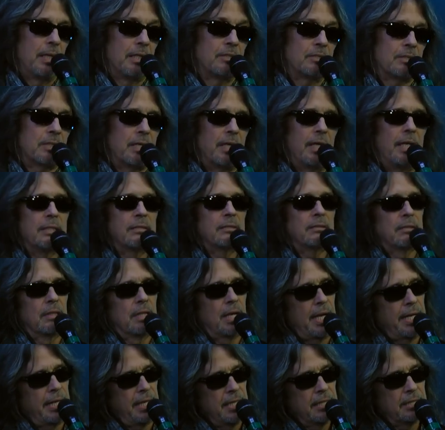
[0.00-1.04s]
It's, it's
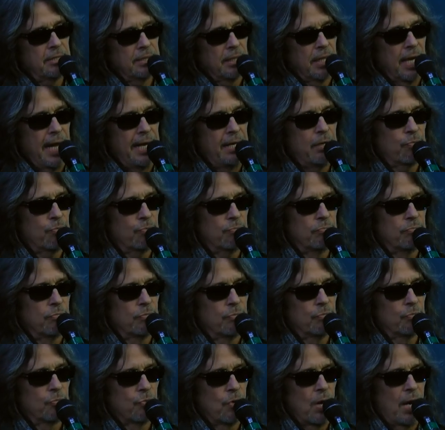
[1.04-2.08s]
like it's like
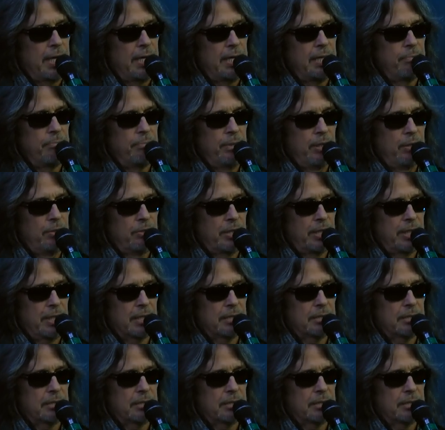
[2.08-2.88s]
writing music.